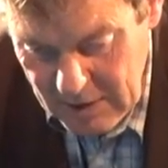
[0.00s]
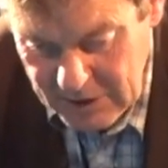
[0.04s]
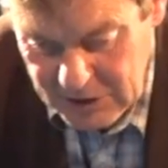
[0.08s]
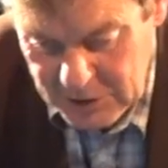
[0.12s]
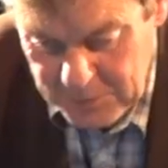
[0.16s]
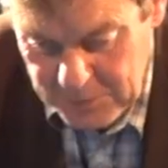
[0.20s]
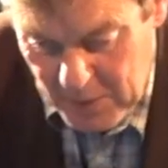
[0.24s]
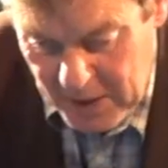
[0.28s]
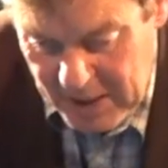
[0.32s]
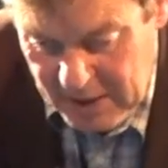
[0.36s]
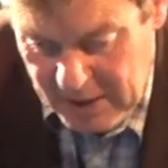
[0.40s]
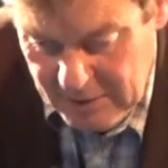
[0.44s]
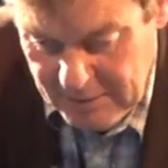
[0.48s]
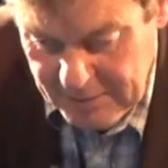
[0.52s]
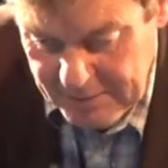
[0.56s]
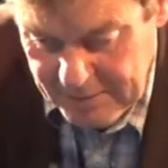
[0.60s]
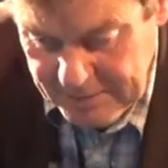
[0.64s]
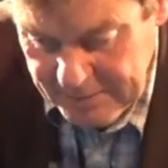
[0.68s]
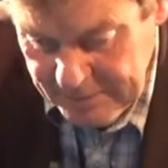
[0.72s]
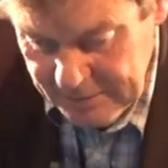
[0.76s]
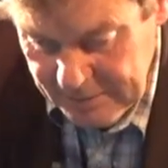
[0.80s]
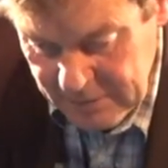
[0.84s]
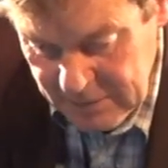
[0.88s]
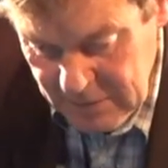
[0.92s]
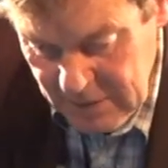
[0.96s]
Spain,
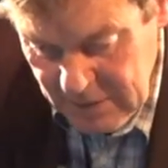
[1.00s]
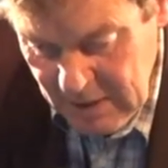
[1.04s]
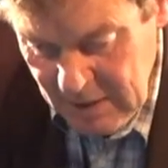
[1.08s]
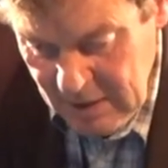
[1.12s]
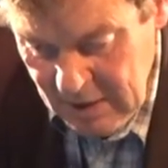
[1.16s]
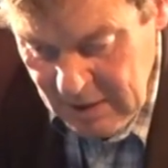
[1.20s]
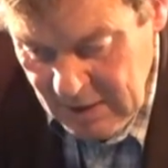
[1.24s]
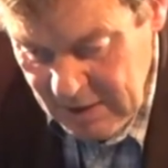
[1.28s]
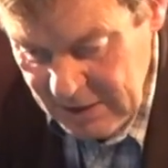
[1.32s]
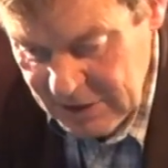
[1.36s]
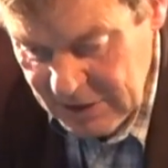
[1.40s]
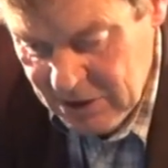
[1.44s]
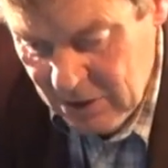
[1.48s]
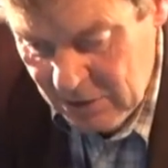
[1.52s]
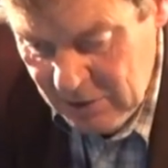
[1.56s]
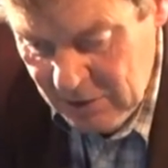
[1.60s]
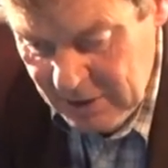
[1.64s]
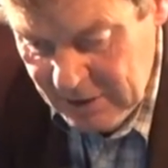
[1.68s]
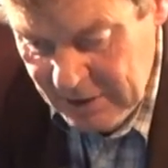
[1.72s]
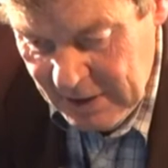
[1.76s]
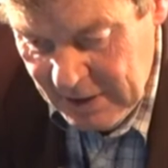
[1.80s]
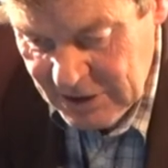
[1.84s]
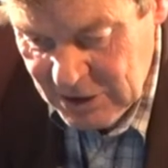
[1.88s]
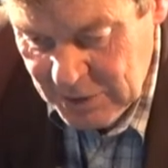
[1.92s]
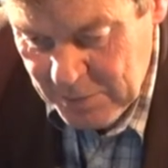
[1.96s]

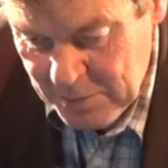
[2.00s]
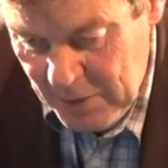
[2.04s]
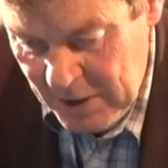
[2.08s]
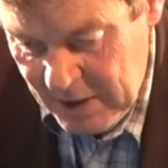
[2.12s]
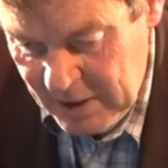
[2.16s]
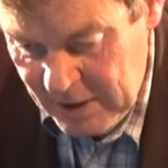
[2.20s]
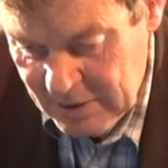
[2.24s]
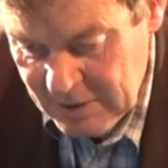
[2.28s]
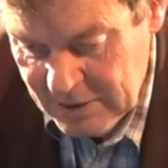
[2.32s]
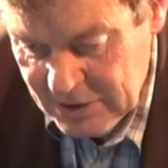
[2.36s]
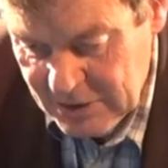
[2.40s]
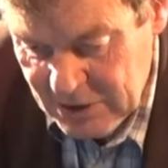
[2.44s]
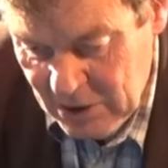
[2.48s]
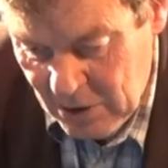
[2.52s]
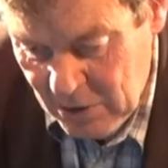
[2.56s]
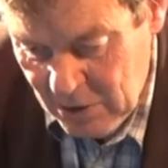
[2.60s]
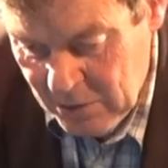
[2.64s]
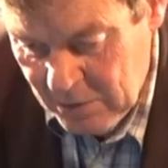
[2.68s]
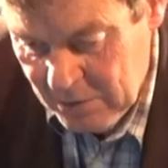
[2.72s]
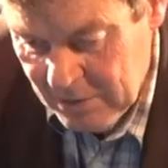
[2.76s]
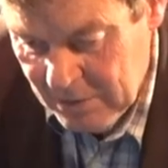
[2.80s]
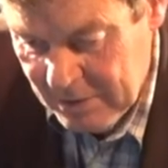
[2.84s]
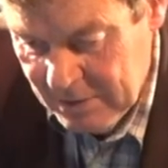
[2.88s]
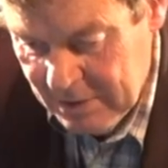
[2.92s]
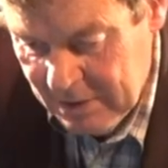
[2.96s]
Estonia, and then Spain.
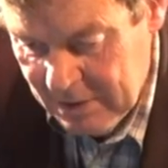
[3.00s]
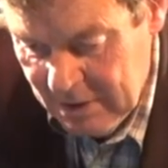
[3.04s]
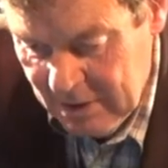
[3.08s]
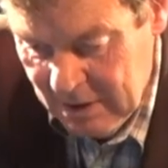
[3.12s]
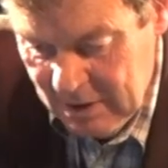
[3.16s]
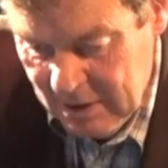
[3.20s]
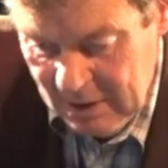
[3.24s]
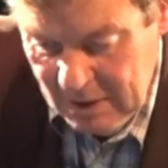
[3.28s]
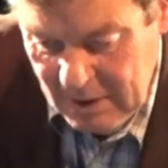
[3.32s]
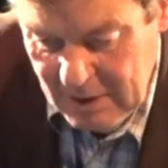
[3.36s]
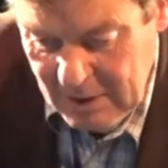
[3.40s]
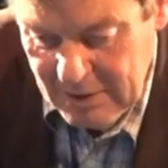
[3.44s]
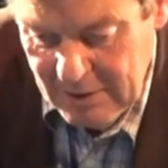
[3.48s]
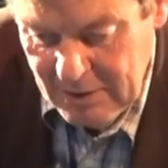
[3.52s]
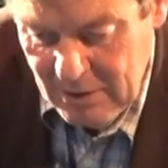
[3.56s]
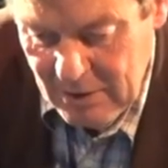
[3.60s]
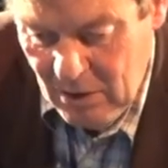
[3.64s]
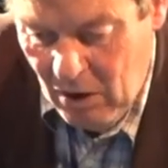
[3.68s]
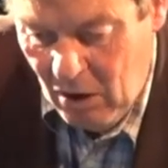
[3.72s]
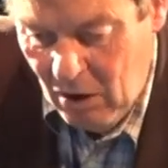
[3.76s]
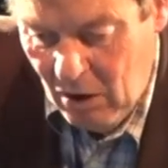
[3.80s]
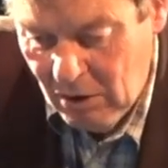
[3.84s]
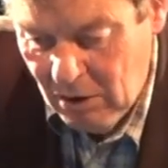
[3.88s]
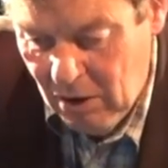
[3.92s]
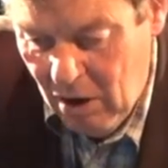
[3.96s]
So uh,
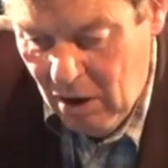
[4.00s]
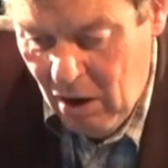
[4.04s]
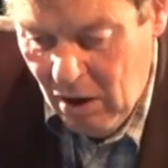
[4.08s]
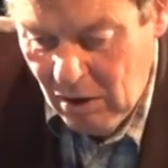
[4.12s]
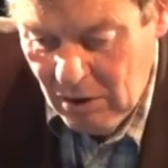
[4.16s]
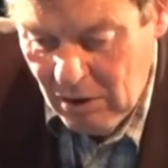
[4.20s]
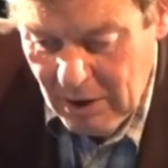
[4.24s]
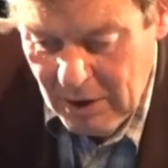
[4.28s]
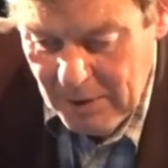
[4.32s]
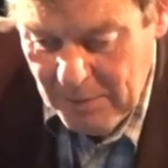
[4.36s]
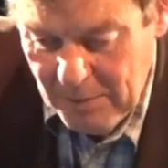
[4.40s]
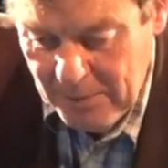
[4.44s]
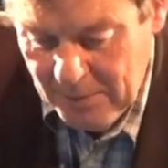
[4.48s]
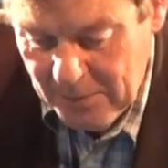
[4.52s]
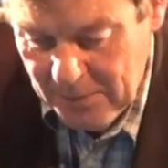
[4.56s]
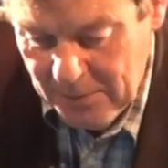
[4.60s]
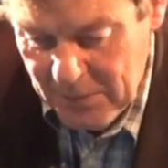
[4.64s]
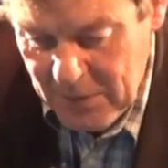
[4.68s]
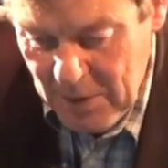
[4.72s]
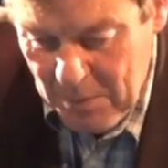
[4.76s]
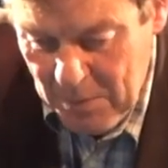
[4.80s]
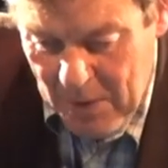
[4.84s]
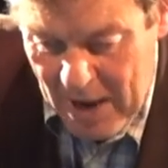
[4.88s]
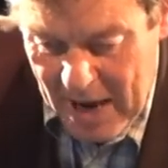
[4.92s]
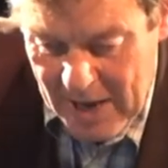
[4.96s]
all all of
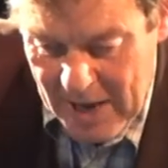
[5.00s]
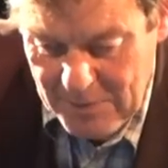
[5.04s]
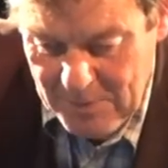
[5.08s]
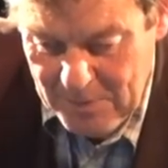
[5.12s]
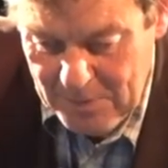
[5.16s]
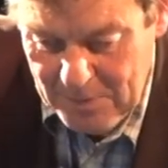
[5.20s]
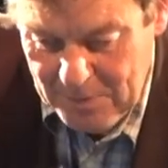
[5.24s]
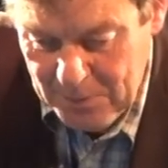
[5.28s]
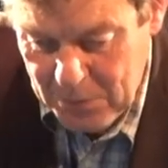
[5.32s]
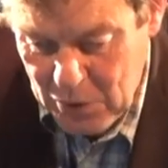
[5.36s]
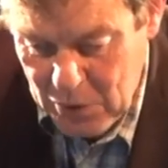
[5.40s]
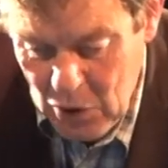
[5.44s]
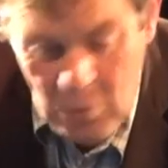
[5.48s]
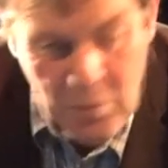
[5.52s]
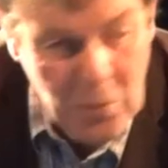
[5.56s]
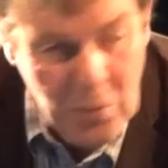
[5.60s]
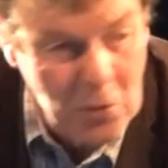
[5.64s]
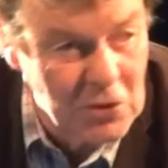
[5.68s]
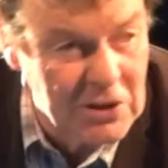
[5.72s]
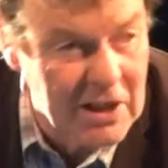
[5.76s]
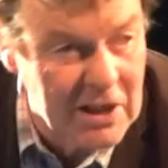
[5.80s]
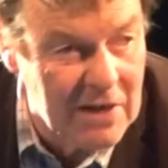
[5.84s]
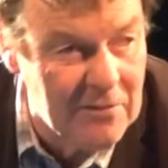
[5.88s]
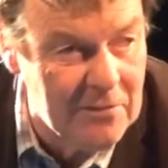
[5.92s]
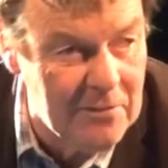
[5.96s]
the bad
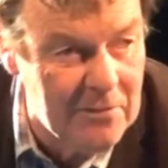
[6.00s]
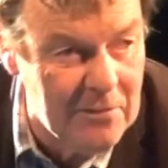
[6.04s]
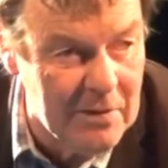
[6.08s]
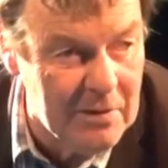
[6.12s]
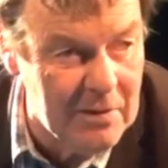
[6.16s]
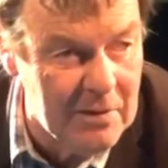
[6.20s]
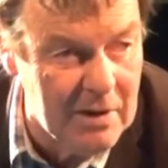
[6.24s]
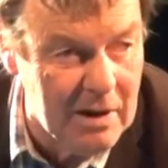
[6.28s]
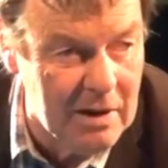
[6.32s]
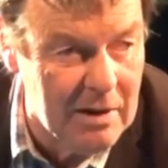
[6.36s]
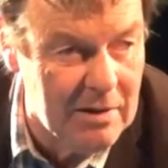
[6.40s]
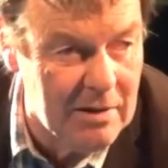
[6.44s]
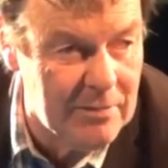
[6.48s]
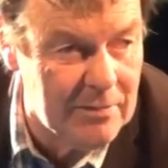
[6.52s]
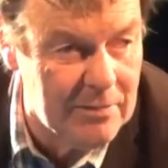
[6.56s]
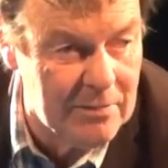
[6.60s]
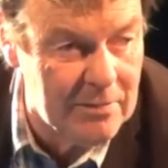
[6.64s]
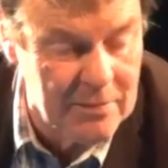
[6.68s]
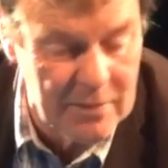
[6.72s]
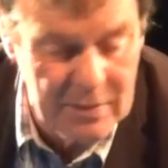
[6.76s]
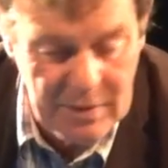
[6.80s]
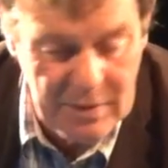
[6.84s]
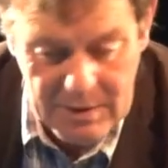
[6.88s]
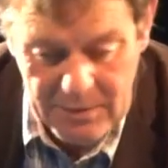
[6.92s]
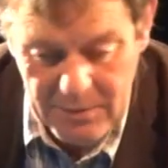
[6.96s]
pupils have uh,
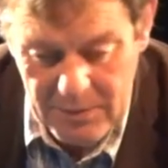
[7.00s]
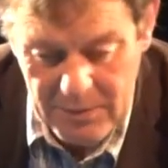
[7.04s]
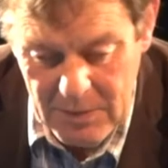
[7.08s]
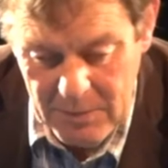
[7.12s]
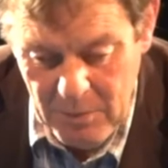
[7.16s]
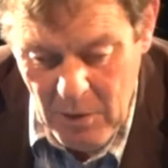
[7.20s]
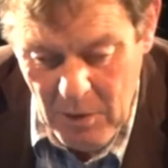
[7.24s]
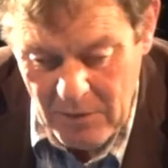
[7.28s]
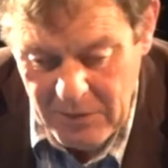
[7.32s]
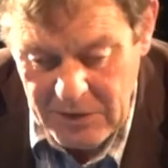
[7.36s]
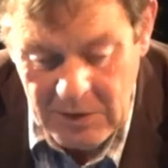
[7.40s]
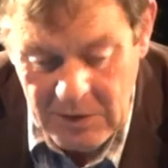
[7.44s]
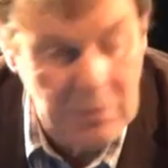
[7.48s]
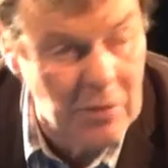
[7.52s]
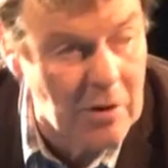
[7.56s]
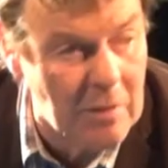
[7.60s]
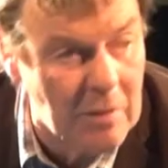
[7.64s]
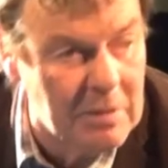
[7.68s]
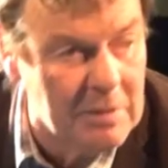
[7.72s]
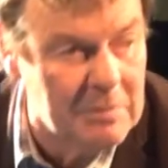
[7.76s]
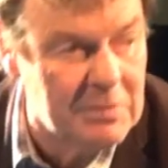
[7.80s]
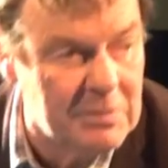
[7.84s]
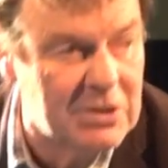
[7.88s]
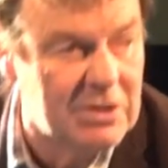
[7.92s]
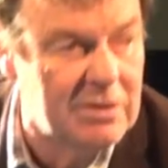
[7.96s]
poverty
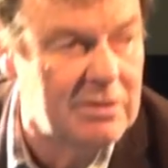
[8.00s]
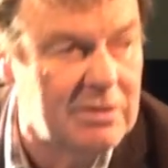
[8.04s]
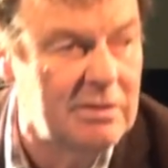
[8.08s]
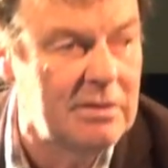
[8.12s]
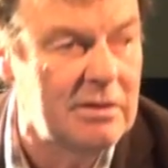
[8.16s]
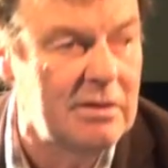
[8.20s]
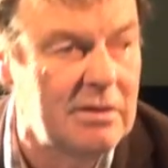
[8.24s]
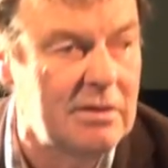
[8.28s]
problems,